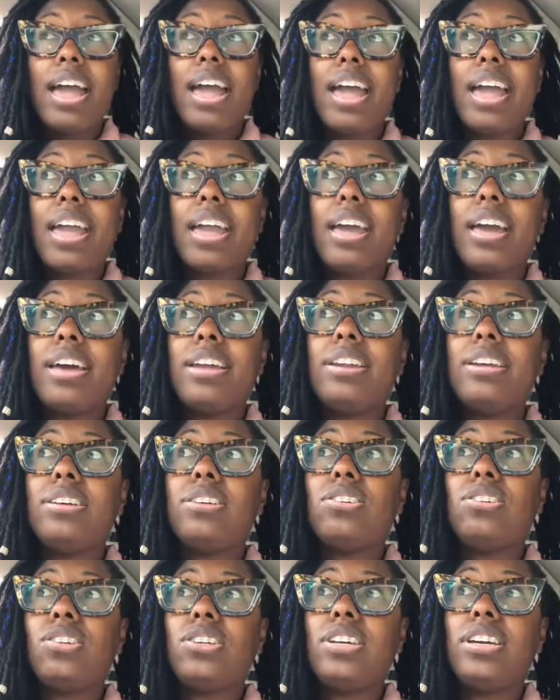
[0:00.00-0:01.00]
And
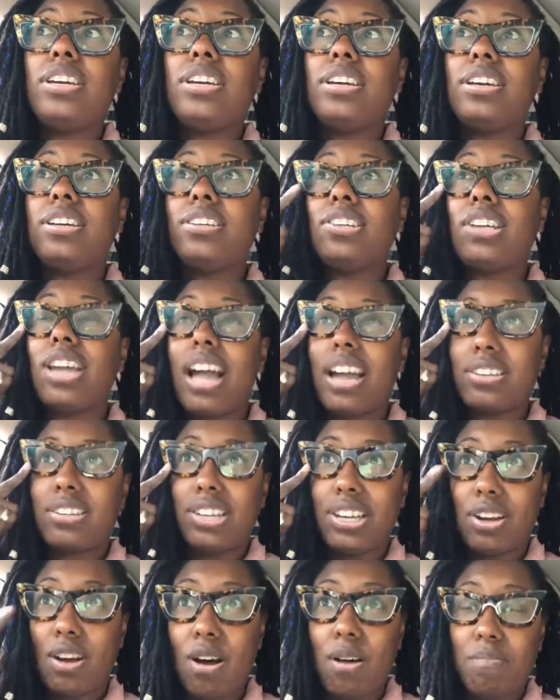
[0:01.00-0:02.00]
she
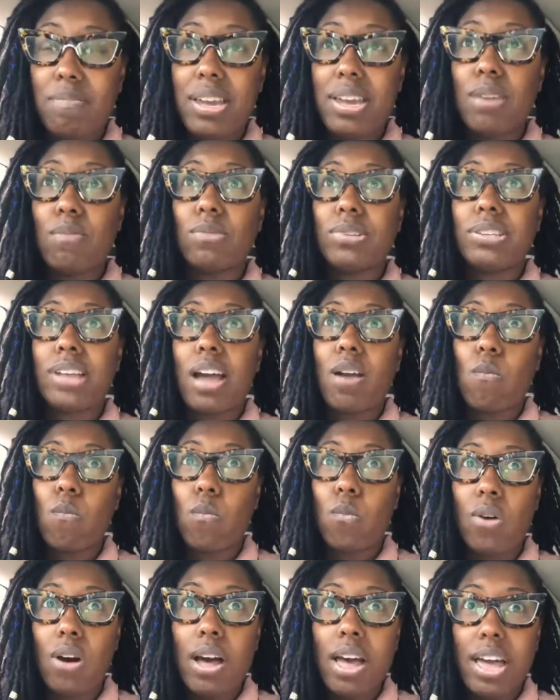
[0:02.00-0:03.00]
actually called me and was like,
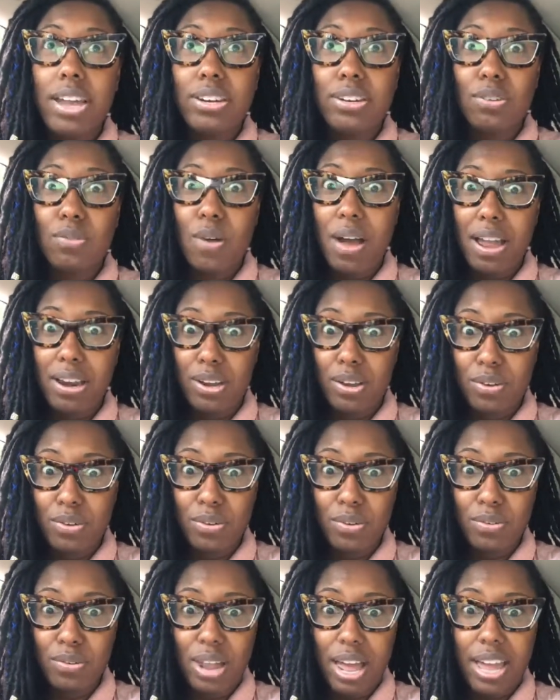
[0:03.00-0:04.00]
what do I do?